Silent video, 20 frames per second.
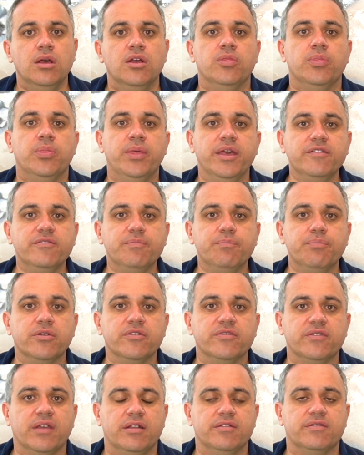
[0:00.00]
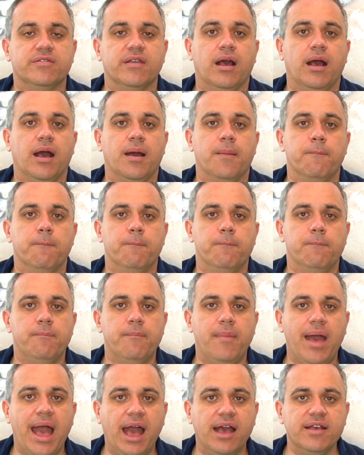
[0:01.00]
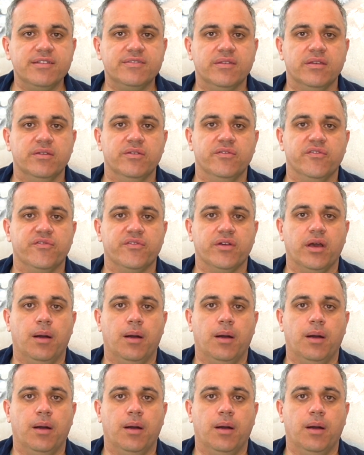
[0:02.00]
this presents a massive